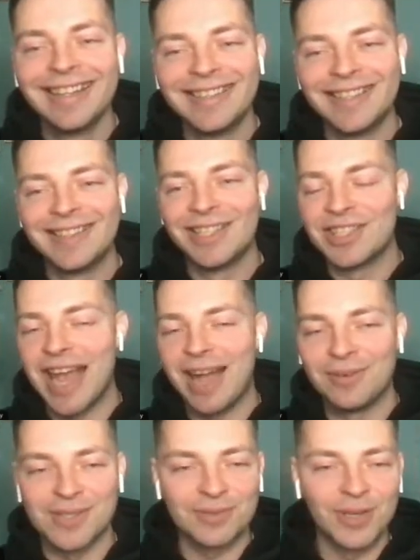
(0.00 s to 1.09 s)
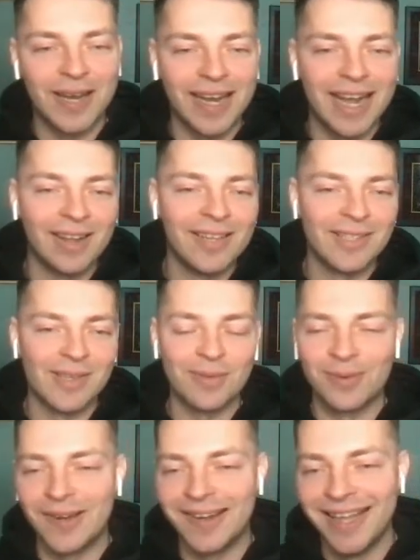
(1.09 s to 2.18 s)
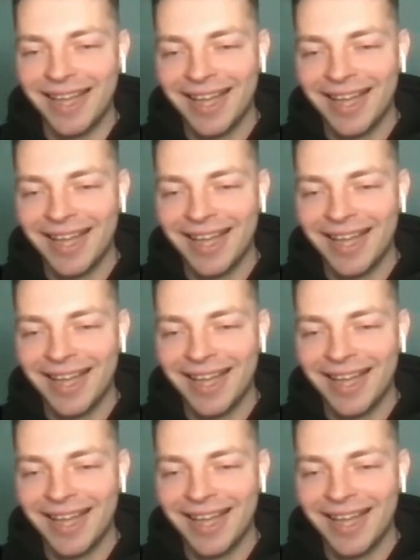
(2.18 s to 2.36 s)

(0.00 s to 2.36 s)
The chat was freaking out. That's so funny.